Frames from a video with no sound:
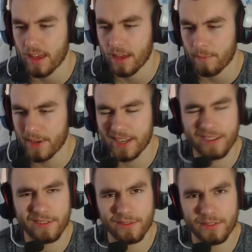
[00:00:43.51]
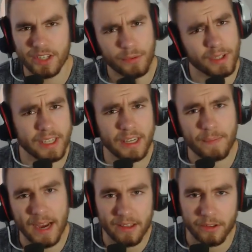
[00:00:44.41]
But do you really need to
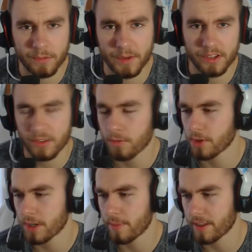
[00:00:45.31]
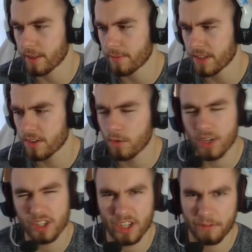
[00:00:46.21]
buy those spells and worry about them? This is a
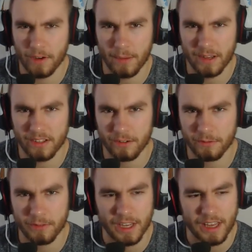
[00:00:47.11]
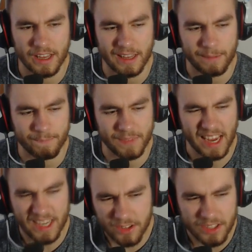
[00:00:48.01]
question I find myself...
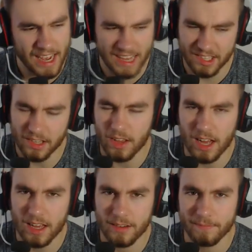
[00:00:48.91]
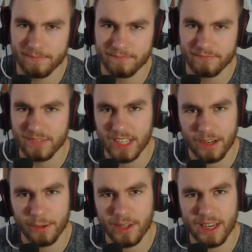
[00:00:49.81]
I used to ask a lot, and then
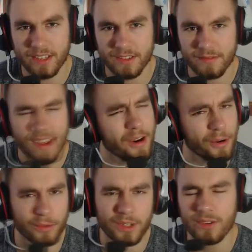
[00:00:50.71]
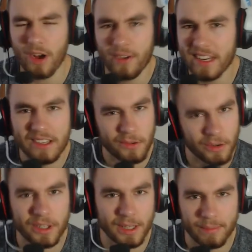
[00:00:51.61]
I realized, no, you don't need to
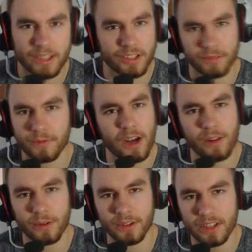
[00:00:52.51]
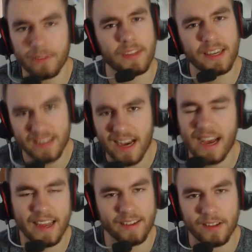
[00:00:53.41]
worry about your followers. If they
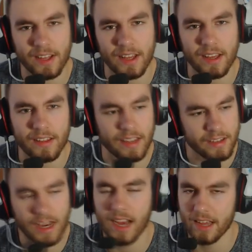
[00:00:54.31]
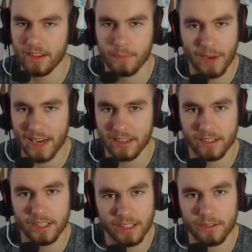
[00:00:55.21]
die, they die. They're
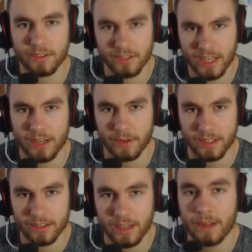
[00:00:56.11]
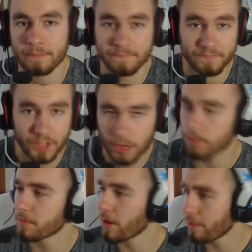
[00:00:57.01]
practically useless anyways.
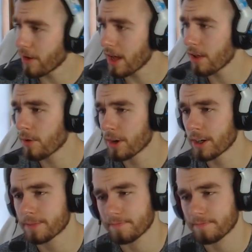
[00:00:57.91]
So, a follower...